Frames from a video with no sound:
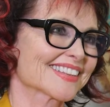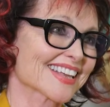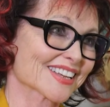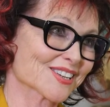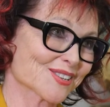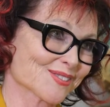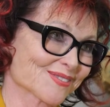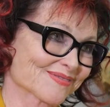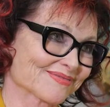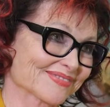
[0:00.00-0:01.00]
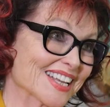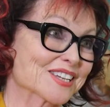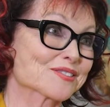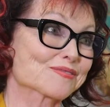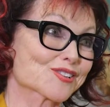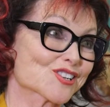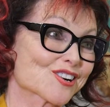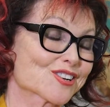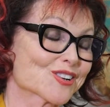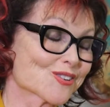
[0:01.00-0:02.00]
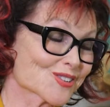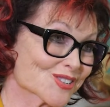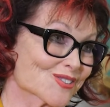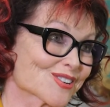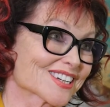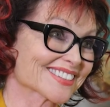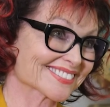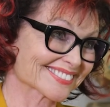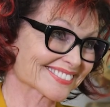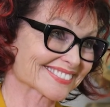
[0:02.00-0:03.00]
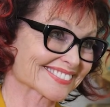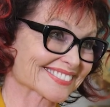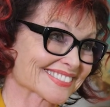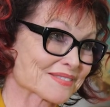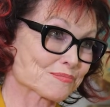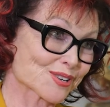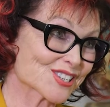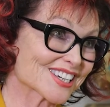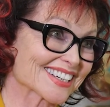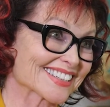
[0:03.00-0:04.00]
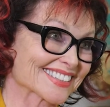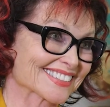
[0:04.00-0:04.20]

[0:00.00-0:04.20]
Thank you. Thank you for sharing your story. Appreciate it.